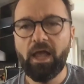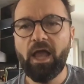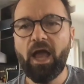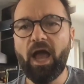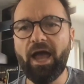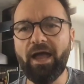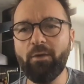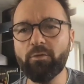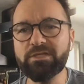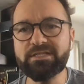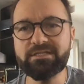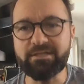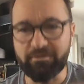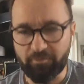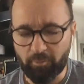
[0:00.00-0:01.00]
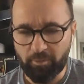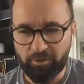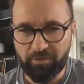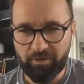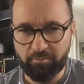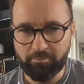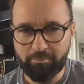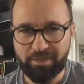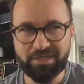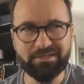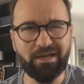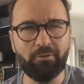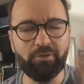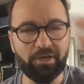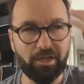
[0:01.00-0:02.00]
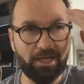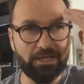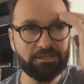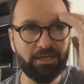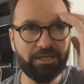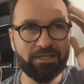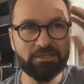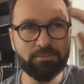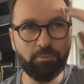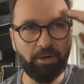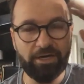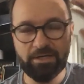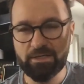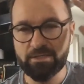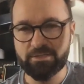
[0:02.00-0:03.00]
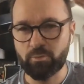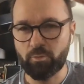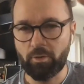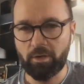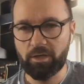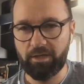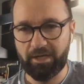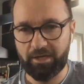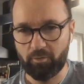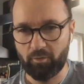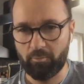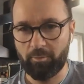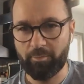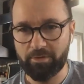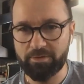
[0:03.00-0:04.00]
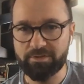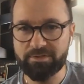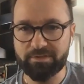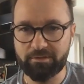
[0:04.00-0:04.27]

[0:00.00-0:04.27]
I was civil with him because I realized like his brain doesn't work like a normal person.